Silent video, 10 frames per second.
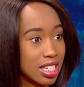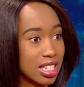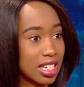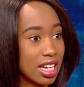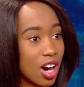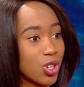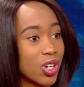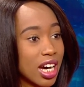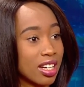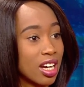This is how you
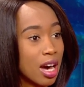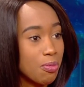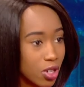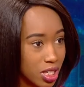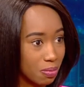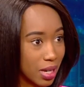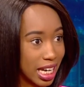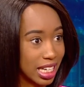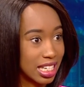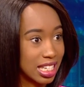can
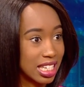multiply it.